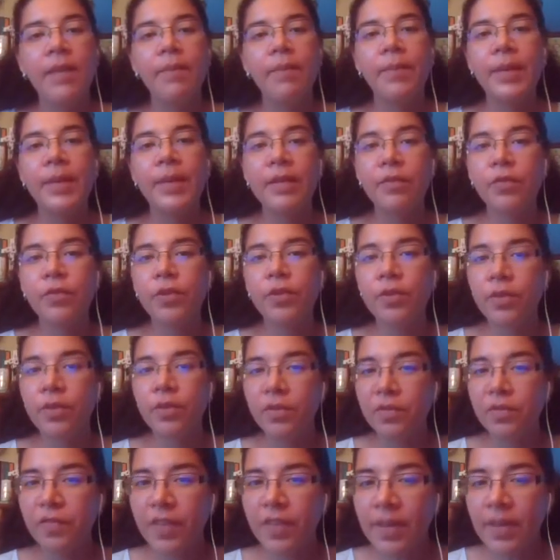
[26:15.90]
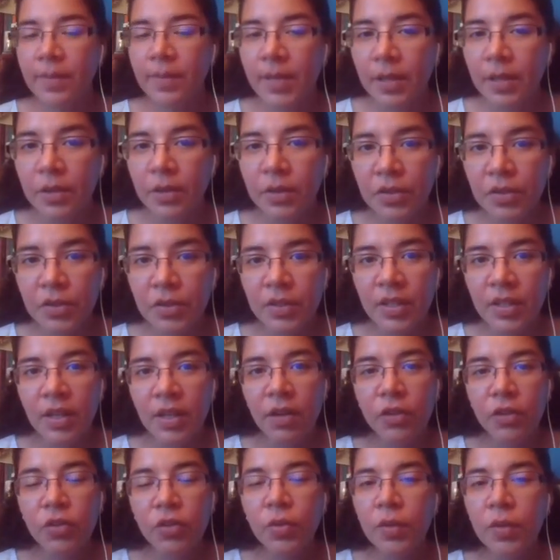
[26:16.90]
But for the females, there
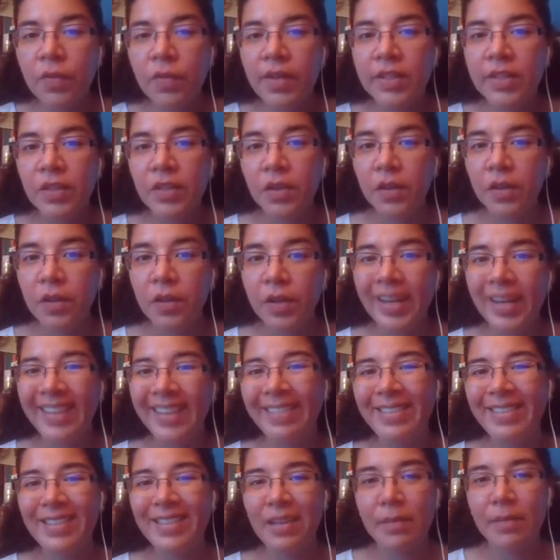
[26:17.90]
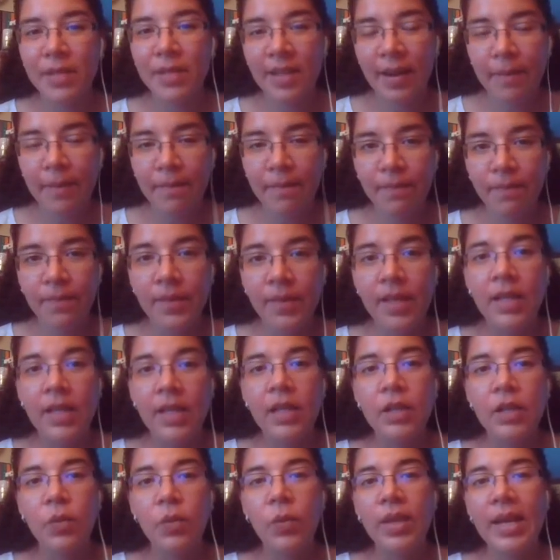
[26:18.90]
are two events occurring at the same time.
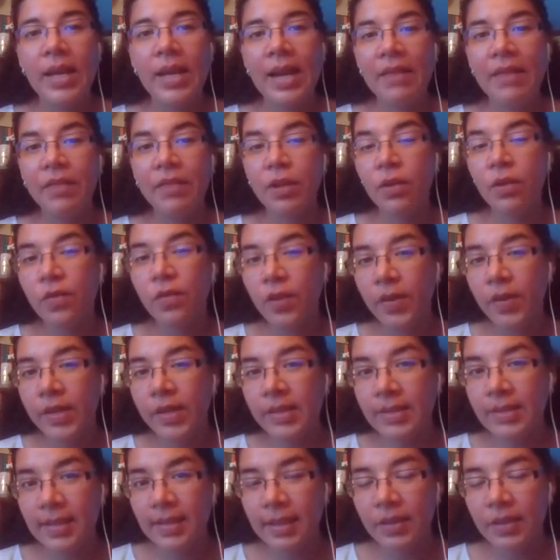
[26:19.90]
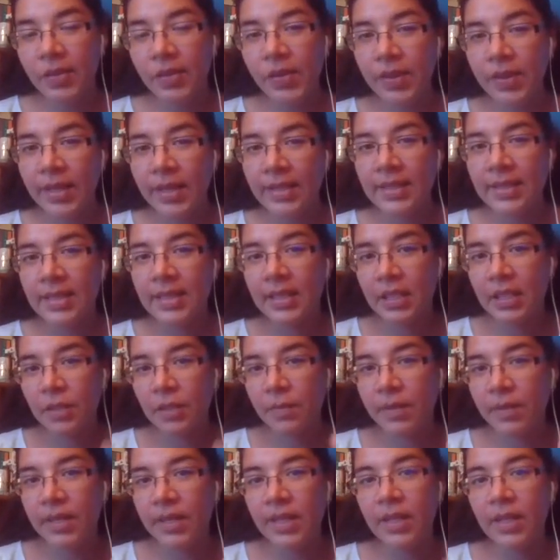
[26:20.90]
We have the ovarian cycle, and that's
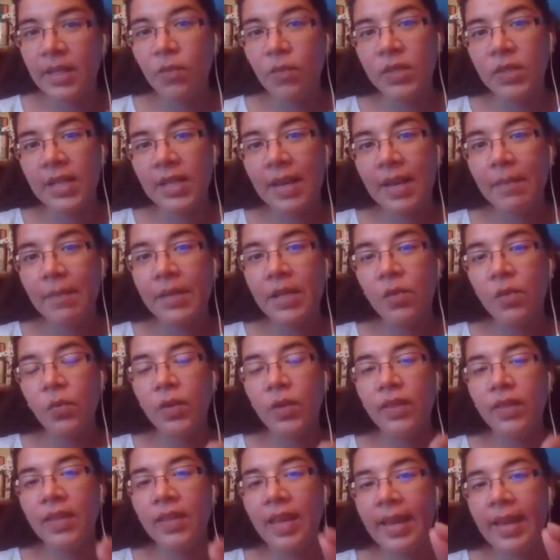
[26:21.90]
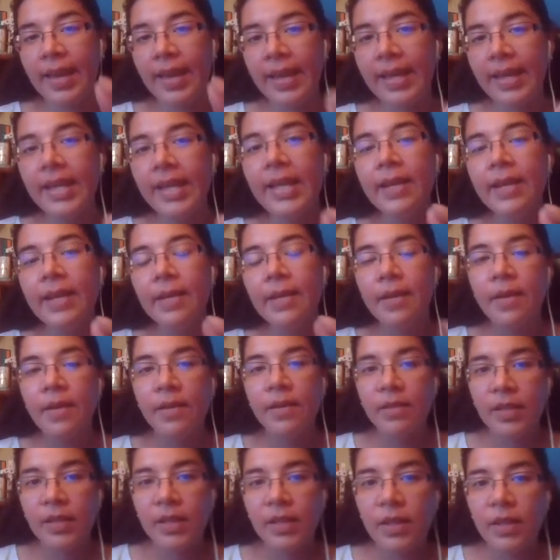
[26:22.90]
explaining what's happening with the egg,
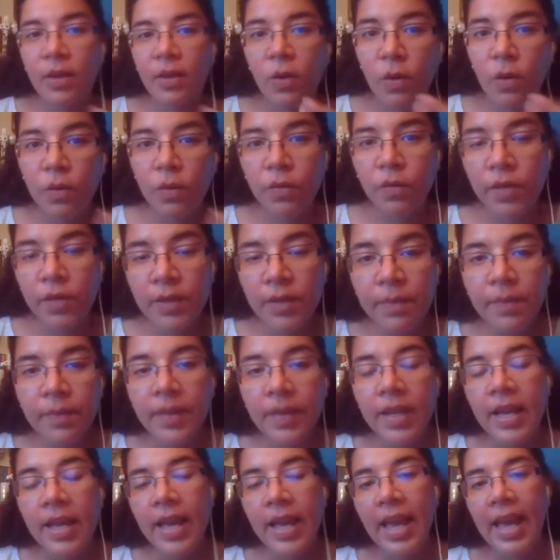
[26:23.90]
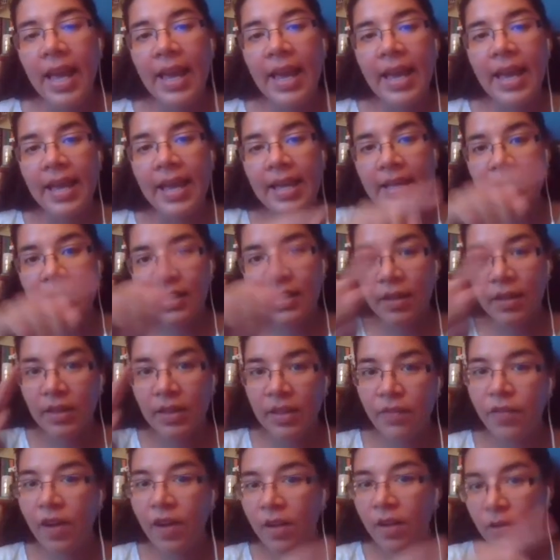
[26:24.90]
the ovum, and
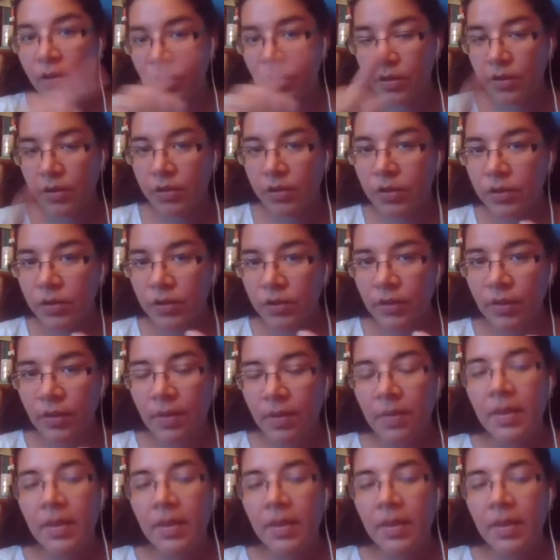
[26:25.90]
the follicles.